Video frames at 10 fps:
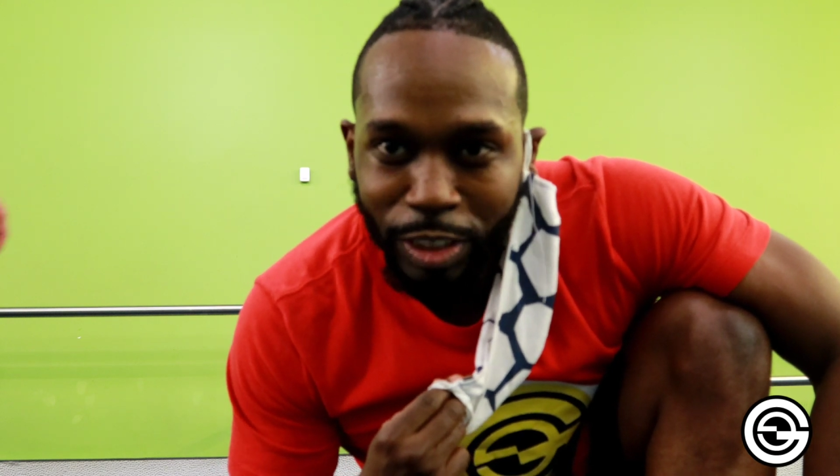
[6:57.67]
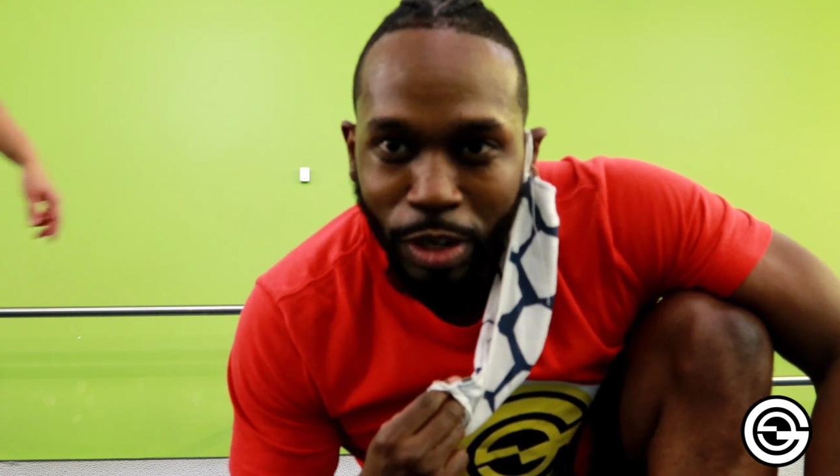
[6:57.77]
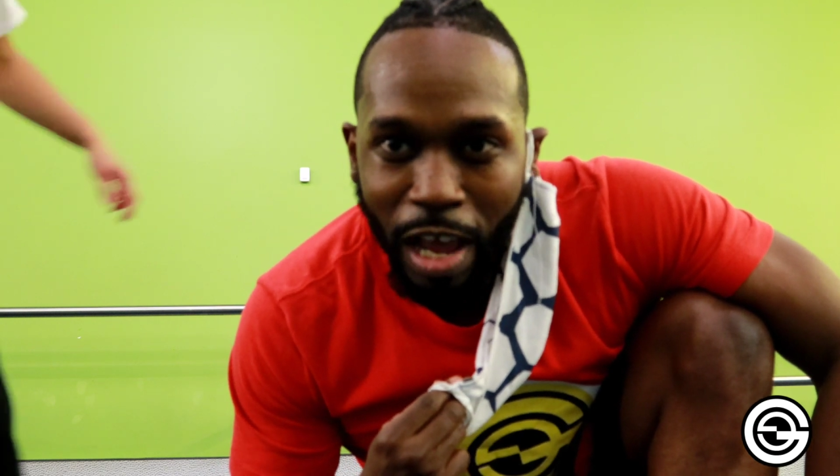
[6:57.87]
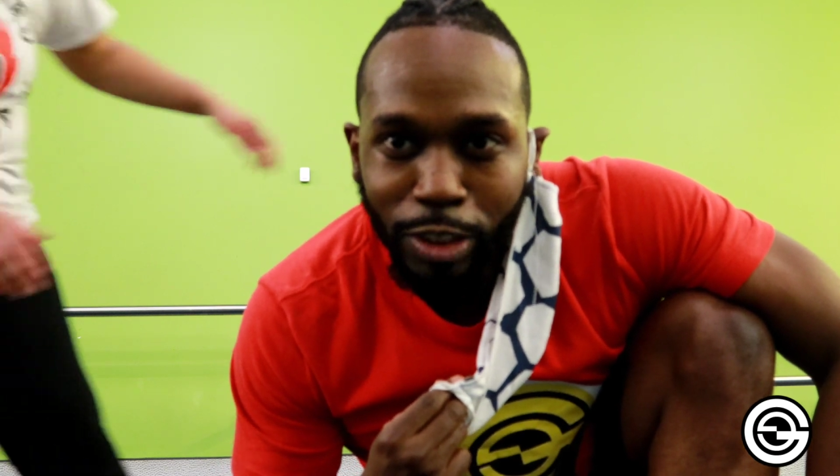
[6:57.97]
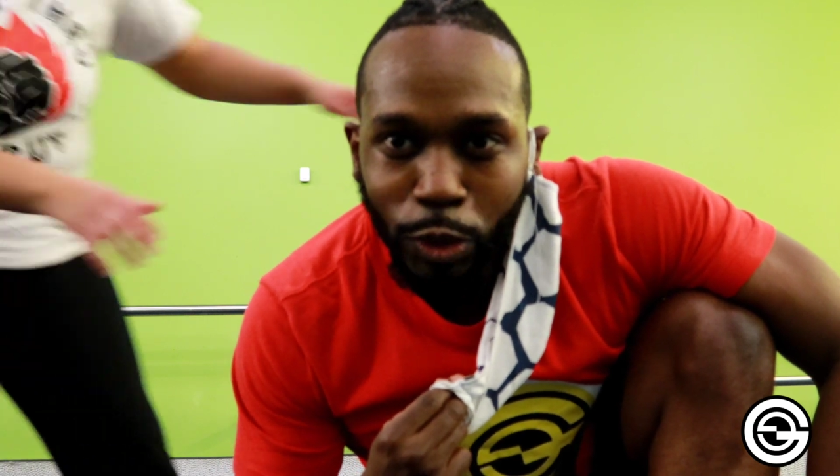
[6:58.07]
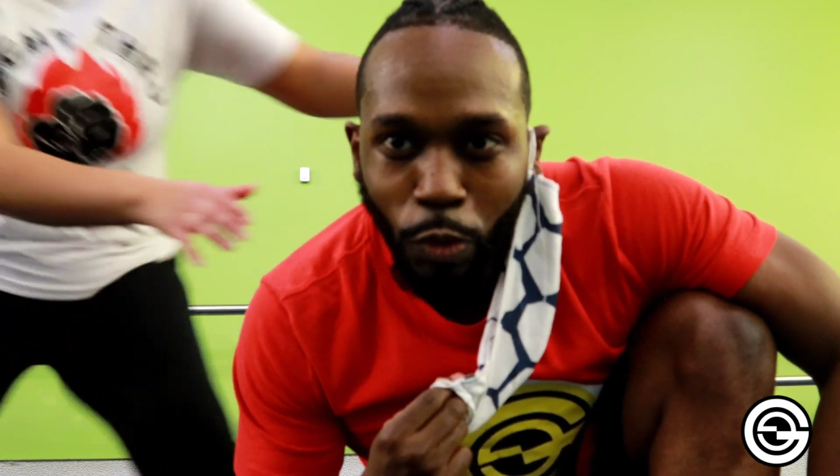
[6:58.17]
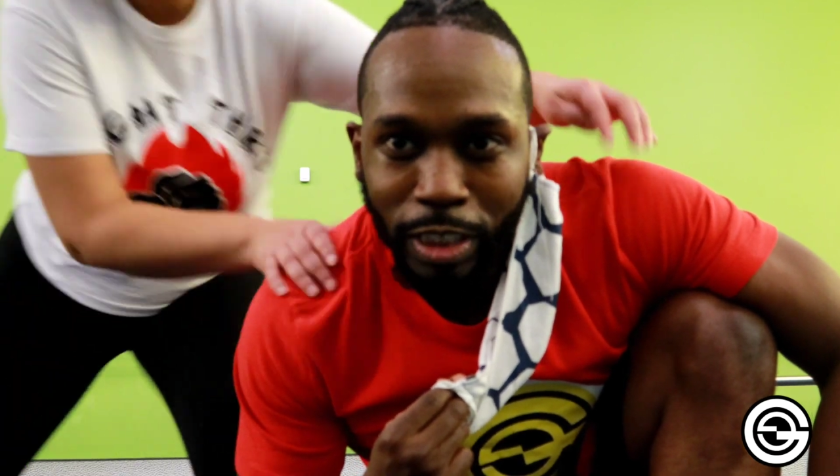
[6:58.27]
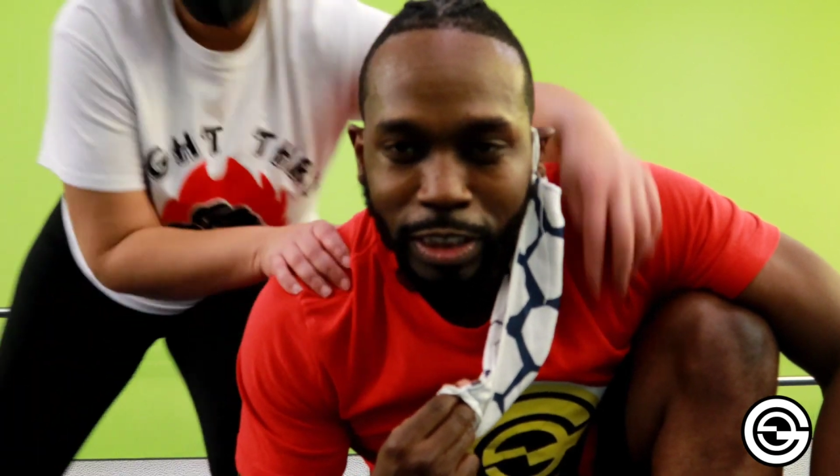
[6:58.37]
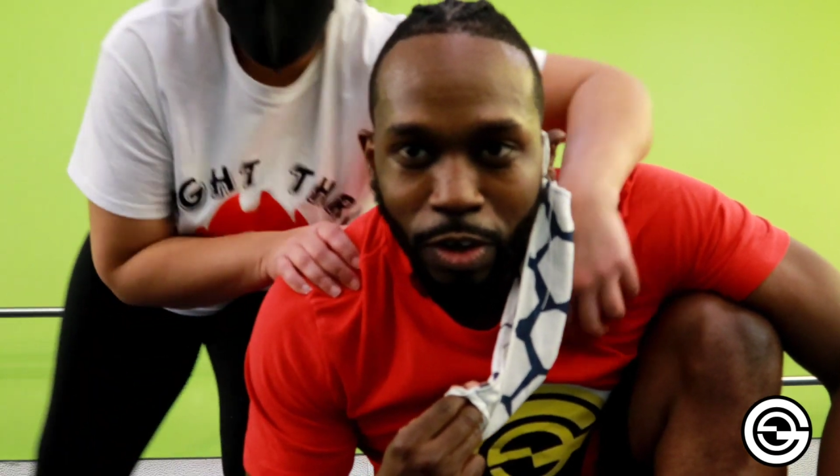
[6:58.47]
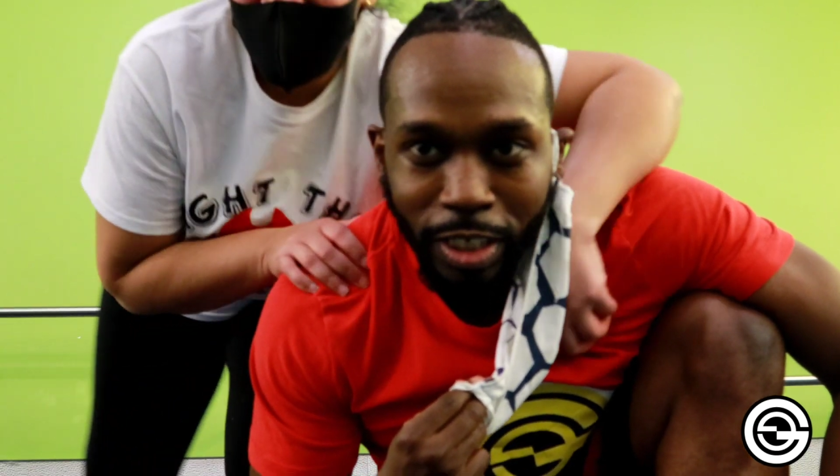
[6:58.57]
She gonna have a story
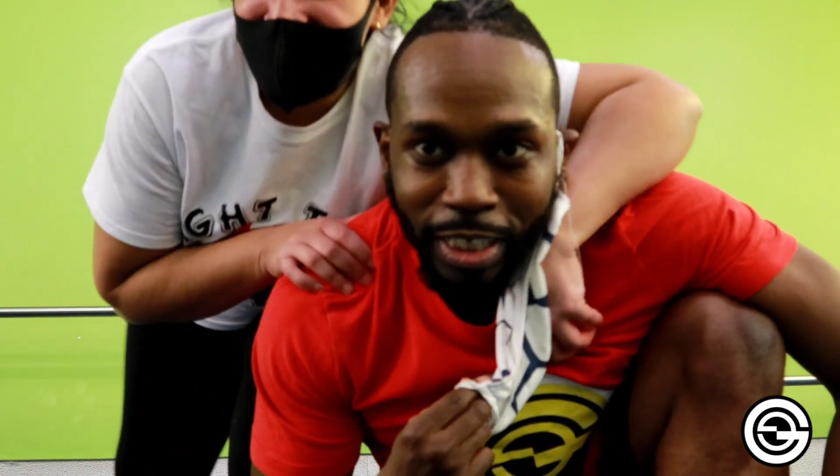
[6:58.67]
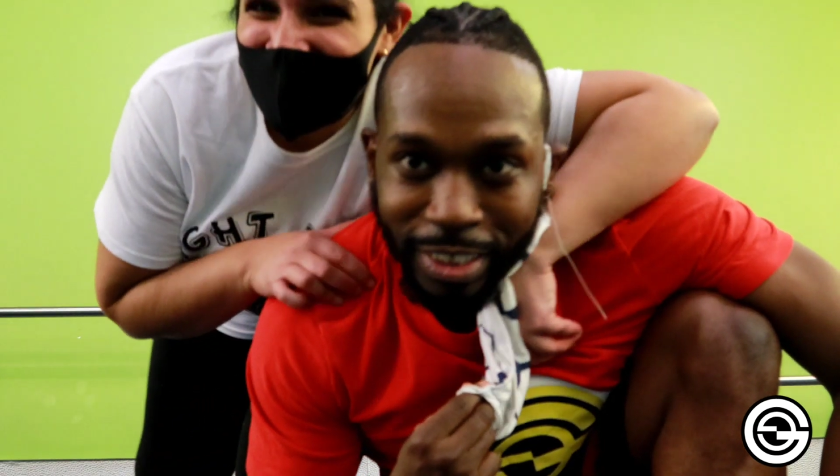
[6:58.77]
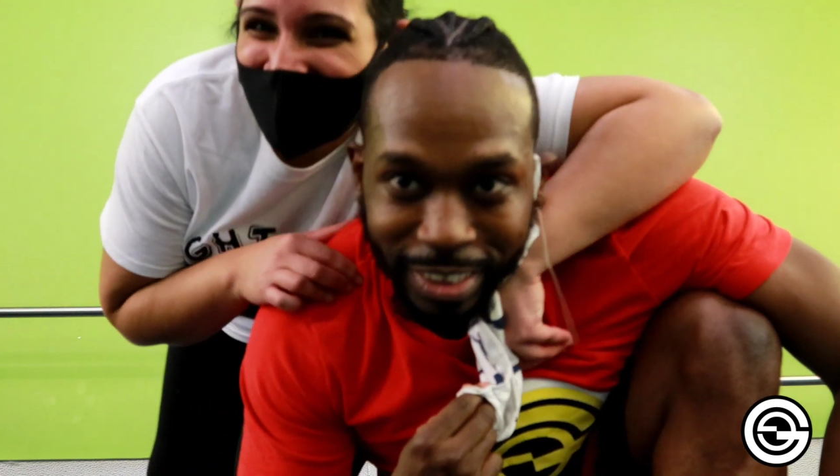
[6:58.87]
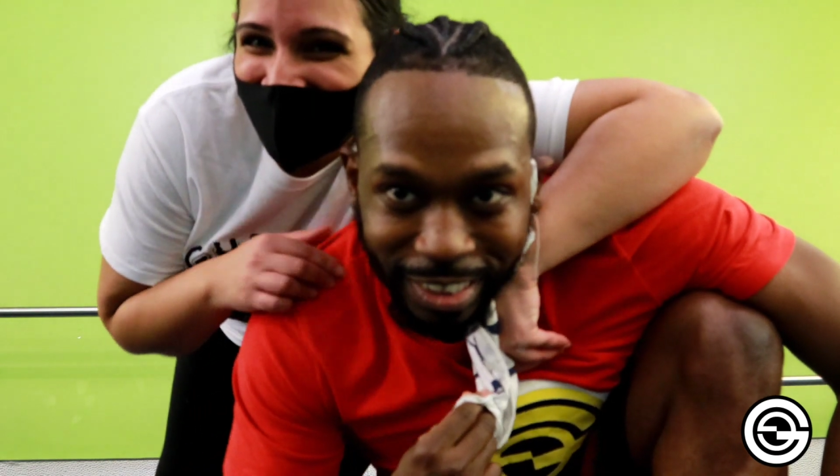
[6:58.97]
to tell her kids.